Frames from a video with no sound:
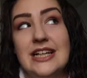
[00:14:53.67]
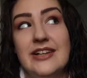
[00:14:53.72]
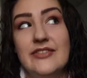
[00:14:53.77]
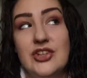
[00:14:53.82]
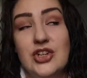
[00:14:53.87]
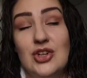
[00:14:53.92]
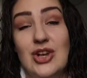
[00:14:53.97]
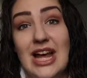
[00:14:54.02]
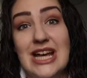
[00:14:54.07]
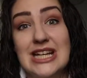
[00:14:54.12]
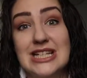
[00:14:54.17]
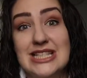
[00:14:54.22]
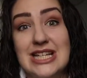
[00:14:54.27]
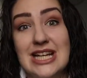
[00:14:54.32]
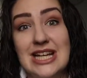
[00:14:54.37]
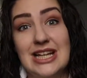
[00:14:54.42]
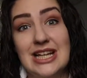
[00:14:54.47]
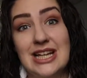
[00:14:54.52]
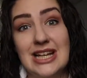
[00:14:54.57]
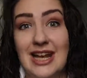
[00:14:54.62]
If you liked
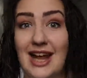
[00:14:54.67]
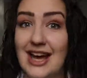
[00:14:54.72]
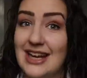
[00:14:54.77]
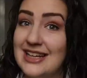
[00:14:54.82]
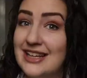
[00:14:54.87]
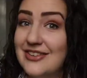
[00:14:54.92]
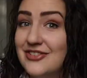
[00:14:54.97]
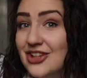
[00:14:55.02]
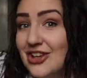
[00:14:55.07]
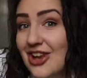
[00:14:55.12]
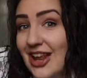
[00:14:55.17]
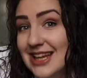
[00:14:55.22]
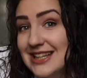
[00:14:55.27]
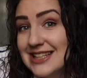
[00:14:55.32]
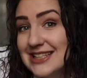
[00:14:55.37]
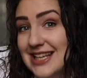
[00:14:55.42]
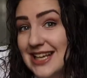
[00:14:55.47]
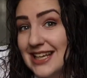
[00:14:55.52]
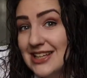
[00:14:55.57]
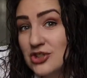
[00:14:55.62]
it, like if you
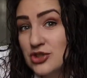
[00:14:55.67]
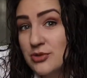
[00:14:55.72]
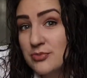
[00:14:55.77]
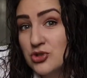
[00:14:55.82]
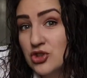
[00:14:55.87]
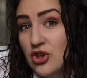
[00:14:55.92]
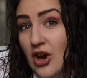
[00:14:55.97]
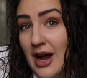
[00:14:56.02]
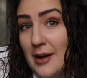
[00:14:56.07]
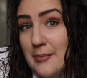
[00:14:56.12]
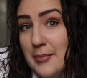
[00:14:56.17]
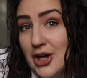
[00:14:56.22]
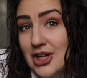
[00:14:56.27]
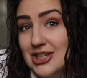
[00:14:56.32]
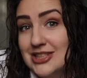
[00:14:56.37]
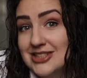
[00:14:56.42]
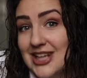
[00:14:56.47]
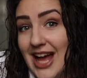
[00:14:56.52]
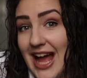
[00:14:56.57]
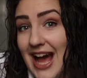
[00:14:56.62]
liked it, and subscribe
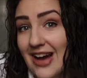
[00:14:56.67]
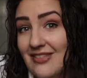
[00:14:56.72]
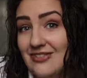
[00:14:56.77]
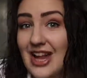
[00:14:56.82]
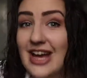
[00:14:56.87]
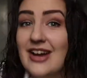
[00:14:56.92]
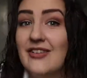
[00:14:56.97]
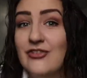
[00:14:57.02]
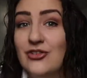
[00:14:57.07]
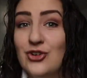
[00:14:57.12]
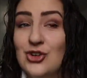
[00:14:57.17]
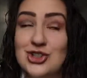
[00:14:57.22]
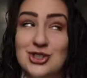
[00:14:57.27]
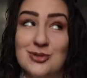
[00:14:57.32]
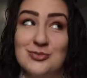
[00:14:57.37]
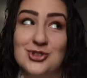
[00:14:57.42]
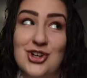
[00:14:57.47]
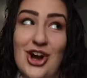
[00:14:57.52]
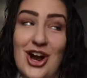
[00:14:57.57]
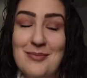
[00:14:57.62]
because I have like 4
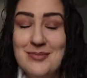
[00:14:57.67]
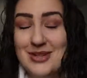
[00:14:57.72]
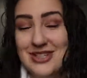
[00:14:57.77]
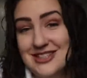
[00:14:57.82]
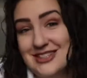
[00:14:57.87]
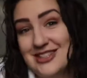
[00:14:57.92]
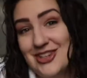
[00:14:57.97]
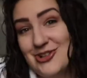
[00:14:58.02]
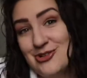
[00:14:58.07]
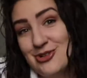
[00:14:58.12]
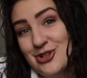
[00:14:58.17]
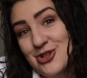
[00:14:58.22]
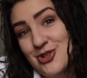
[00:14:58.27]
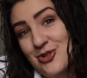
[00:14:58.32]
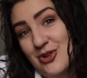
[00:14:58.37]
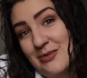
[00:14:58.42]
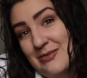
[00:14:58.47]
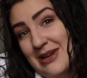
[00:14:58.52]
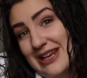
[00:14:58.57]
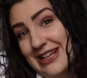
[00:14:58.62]
subscribers, so
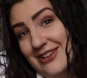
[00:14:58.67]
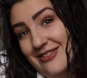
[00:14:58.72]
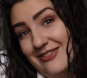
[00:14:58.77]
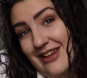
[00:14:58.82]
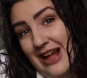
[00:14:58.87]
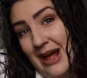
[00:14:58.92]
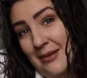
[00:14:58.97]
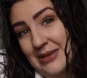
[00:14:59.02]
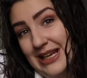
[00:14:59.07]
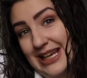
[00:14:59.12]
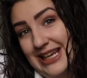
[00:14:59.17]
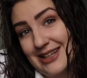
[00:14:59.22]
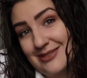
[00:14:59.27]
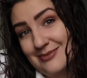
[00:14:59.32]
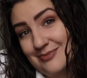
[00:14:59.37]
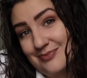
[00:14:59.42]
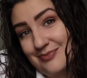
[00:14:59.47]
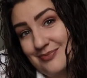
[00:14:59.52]
join my little family.